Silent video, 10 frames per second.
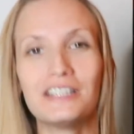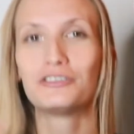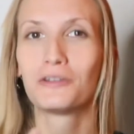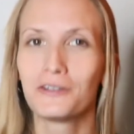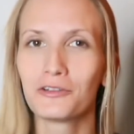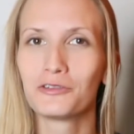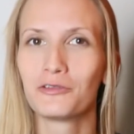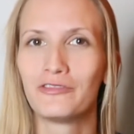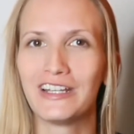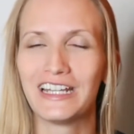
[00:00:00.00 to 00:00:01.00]
and turn on
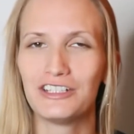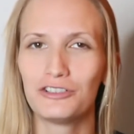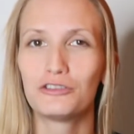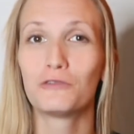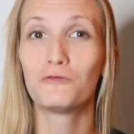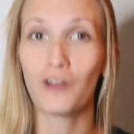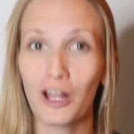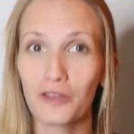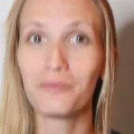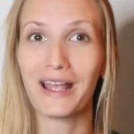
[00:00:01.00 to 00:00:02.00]
notifications to
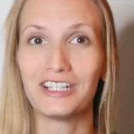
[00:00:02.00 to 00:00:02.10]
follow my